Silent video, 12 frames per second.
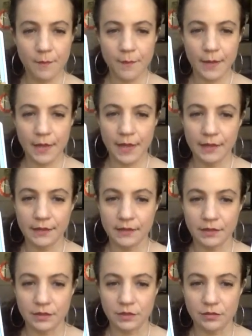But
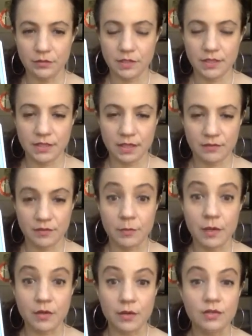you need to have a
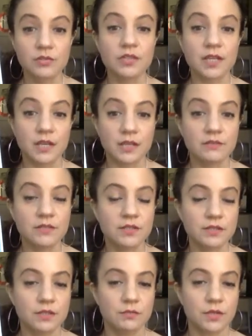better understanding of the
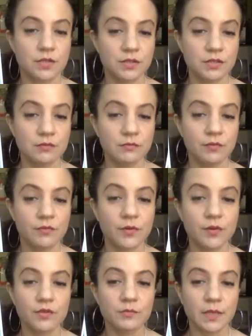situation
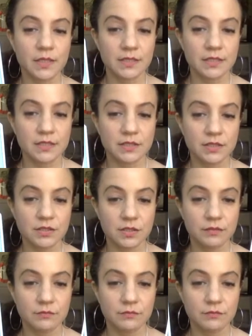before you make a decision.